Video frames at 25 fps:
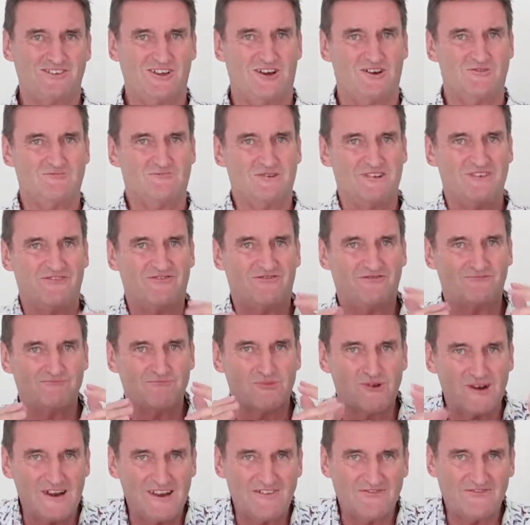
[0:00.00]
So be
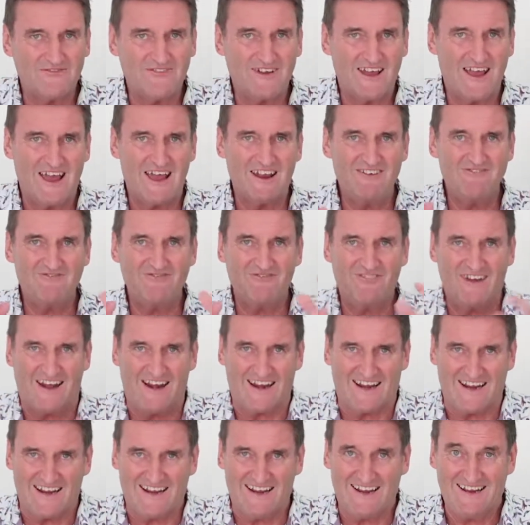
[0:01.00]
brief and
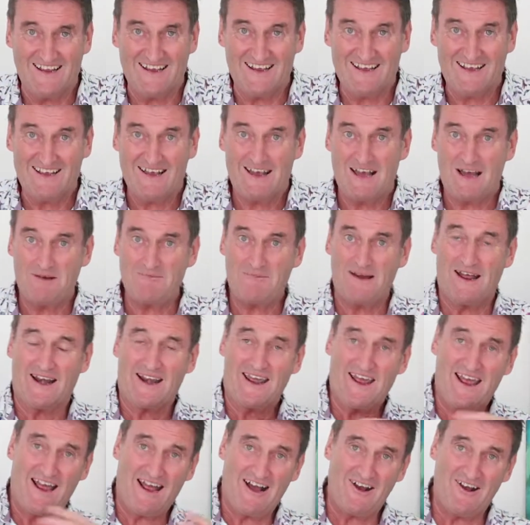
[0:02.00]
funny about
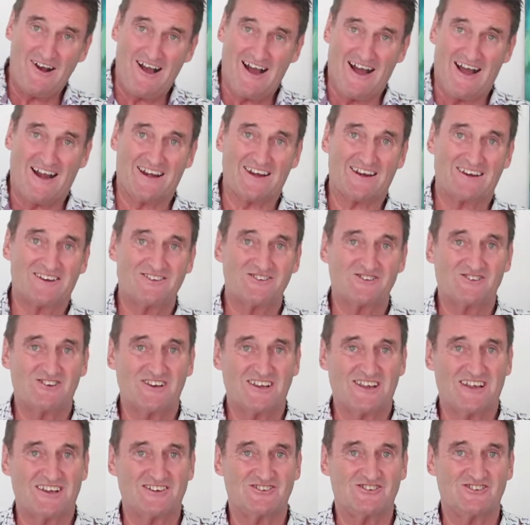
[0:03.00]
how hard it is to
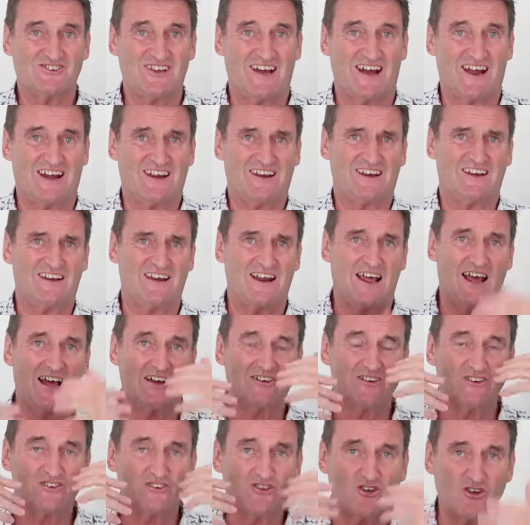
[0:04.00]
get started and how
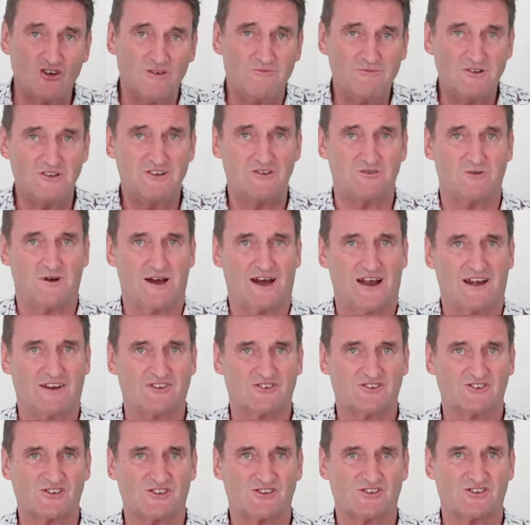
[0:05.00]
determined you are
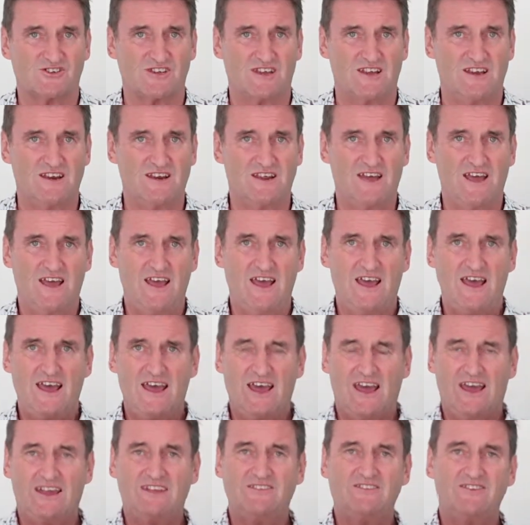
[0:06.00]
to succeed,
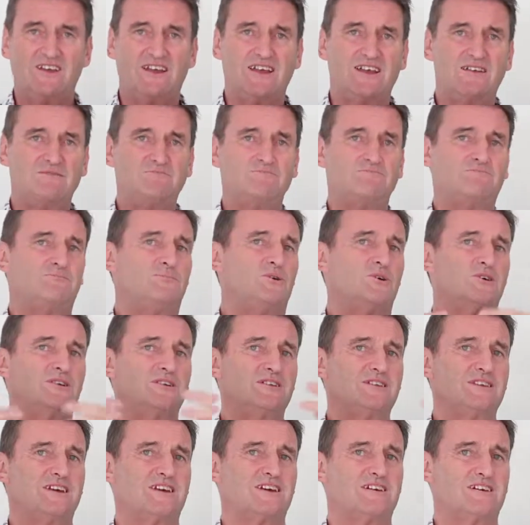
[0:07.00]
and then put
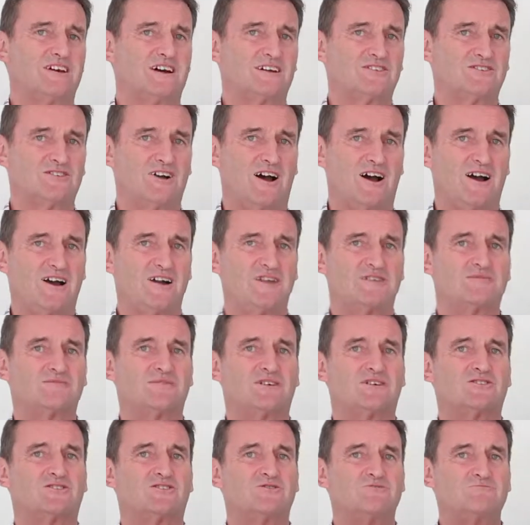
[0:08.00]
in there a
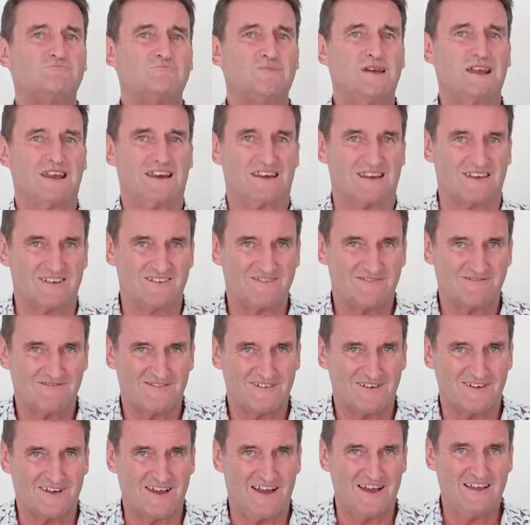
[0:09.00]
time to meet,
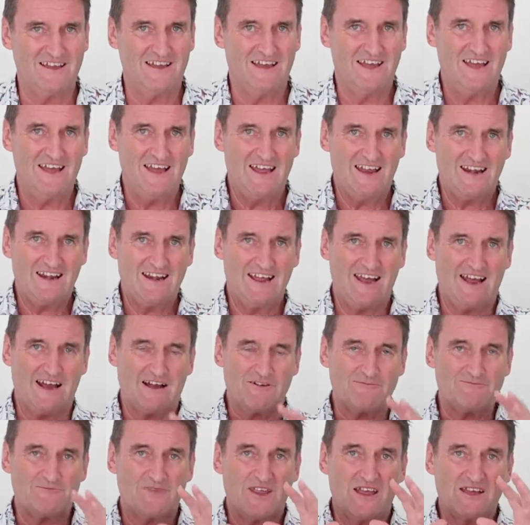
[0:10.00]
okay?
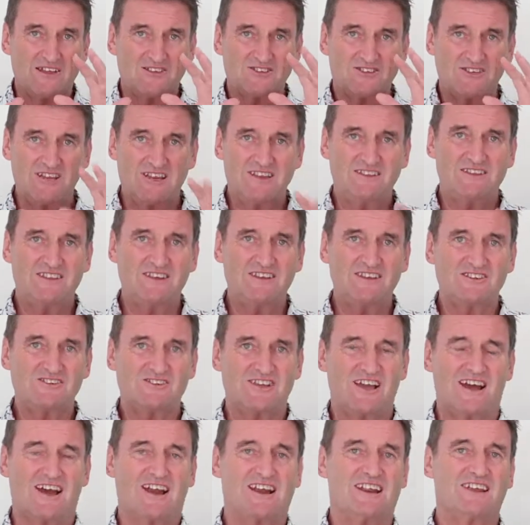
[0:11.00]
Now, send these
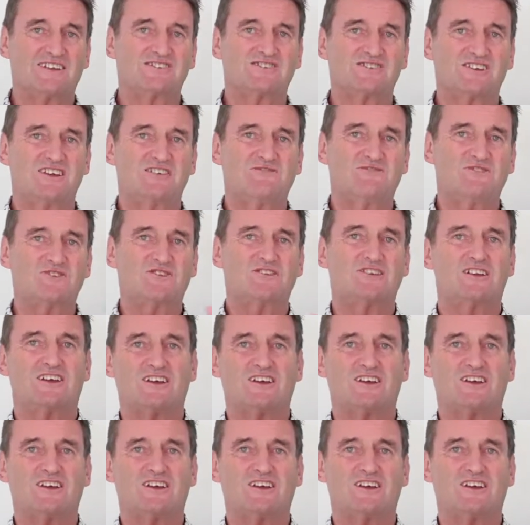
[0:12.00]
out and see if you can